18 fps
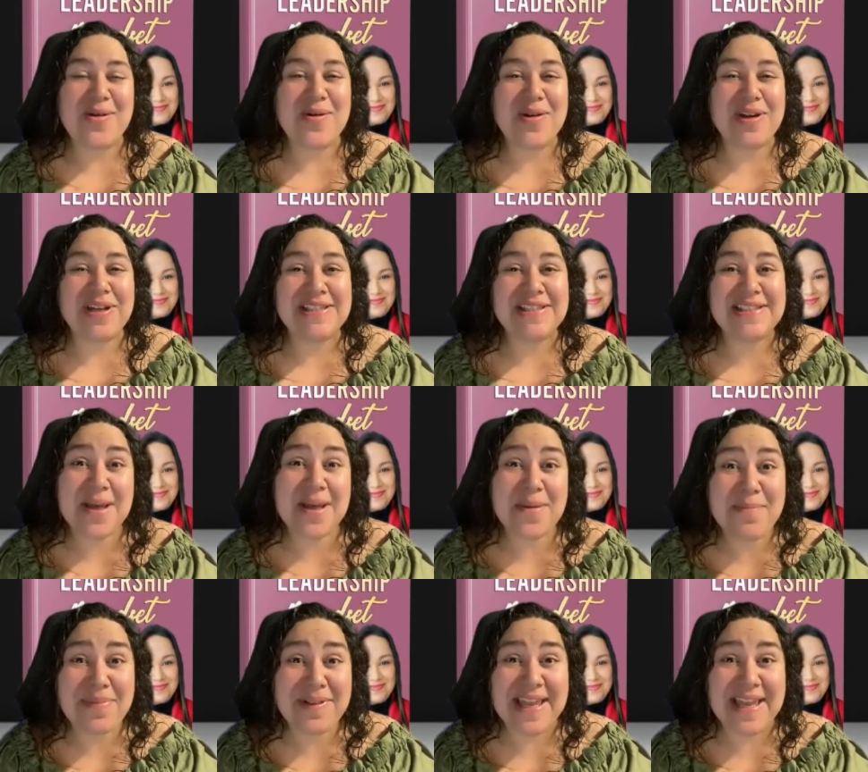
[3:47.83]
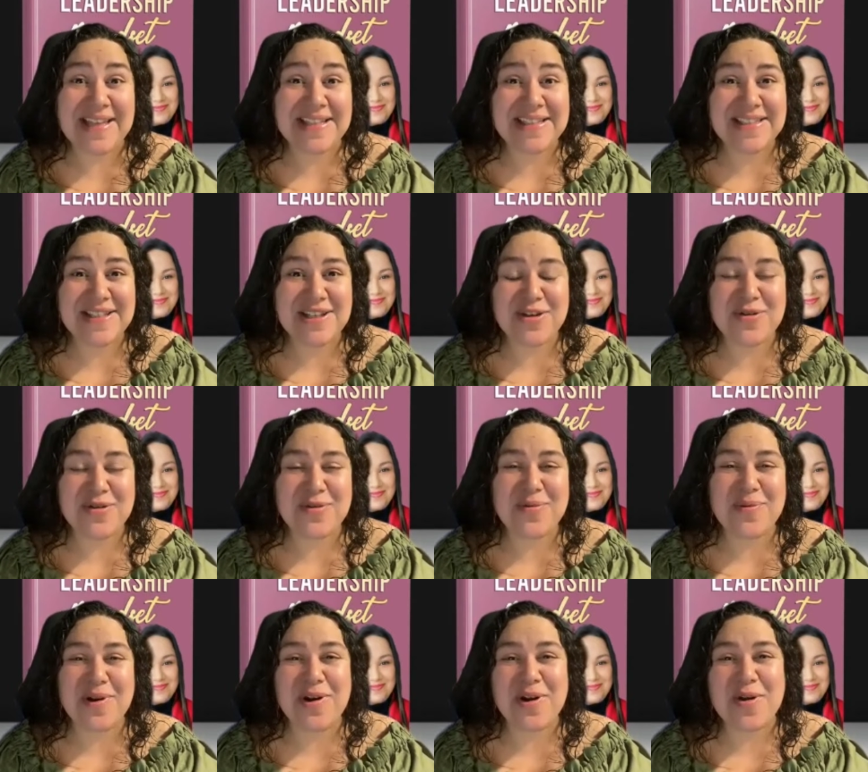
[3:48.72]
Speaker 1: going someplace new
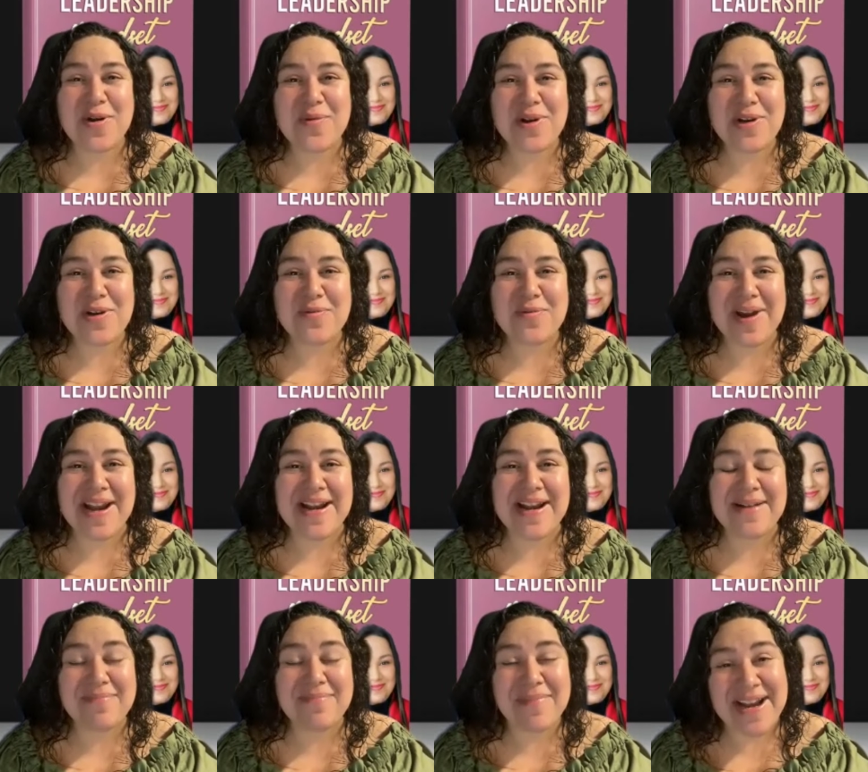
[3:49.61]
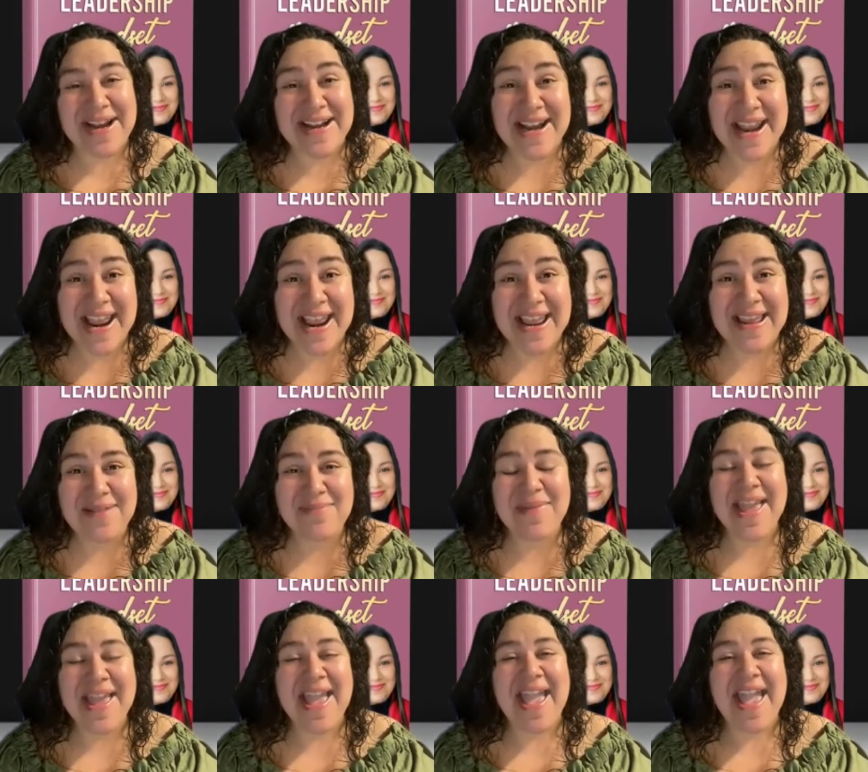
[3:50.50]
where no one knew I, my name,
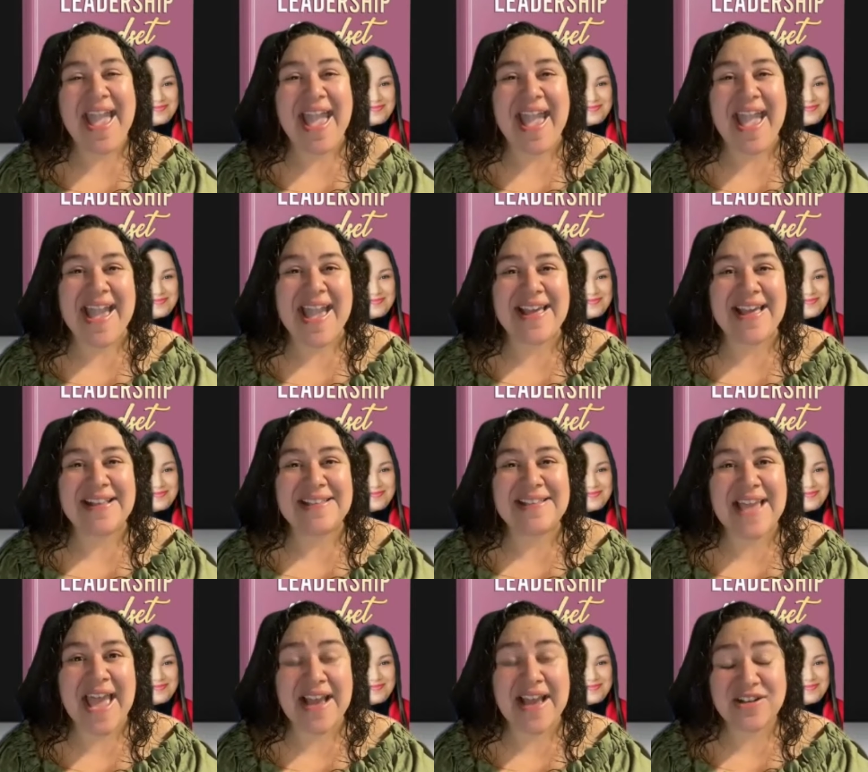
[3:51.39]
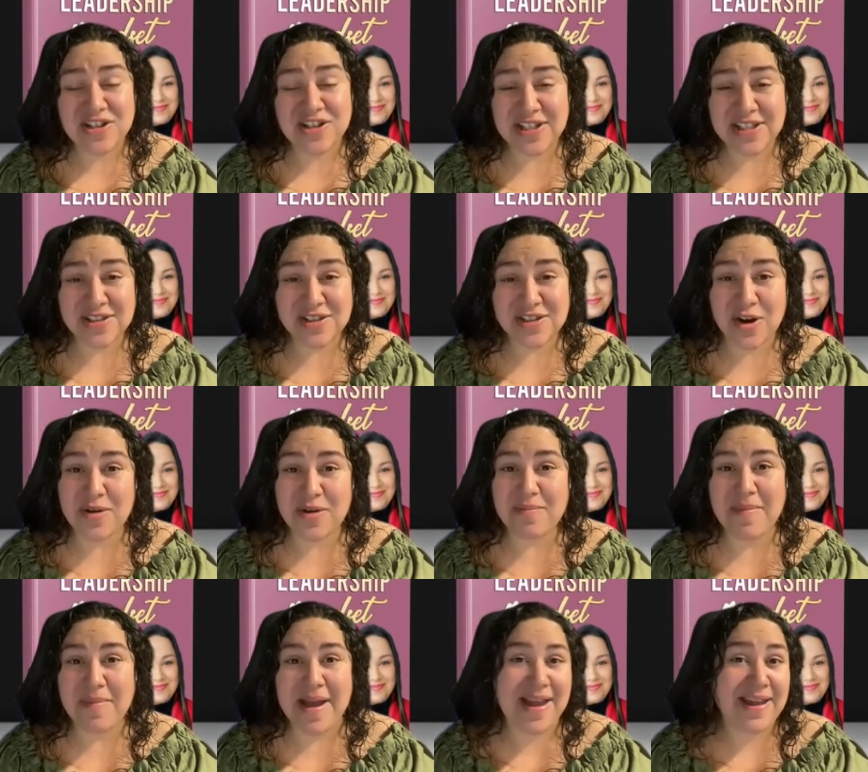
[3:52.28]
and actually start
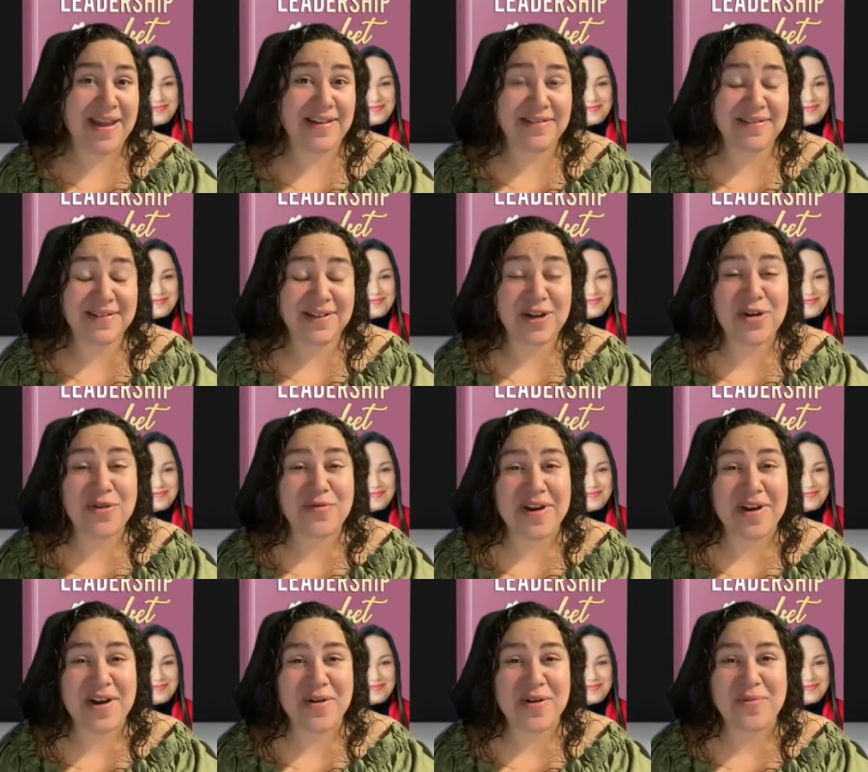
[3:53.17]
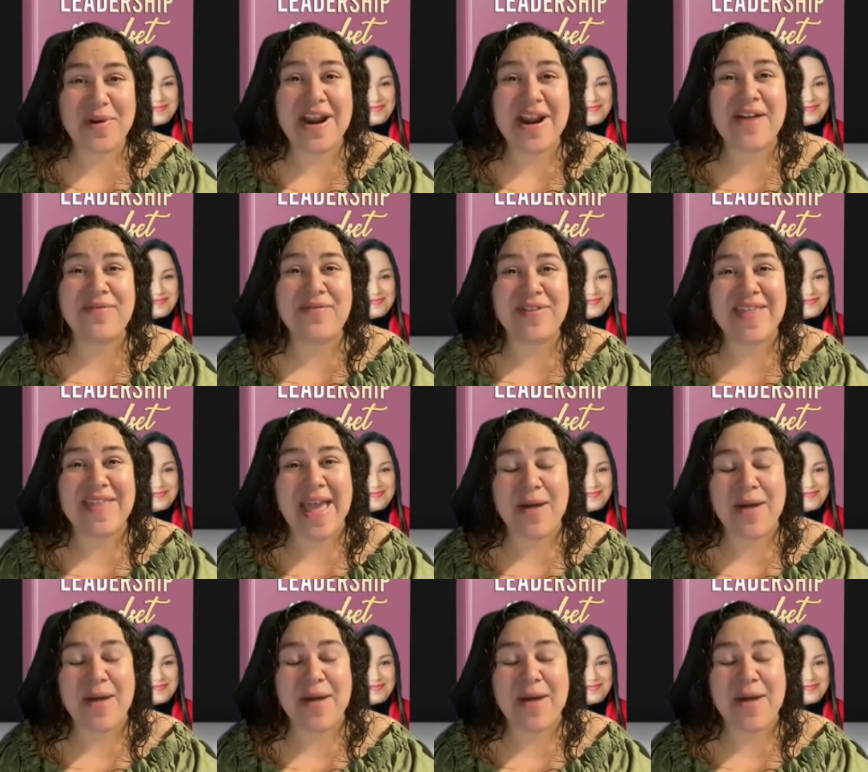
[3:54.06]
my career, whatever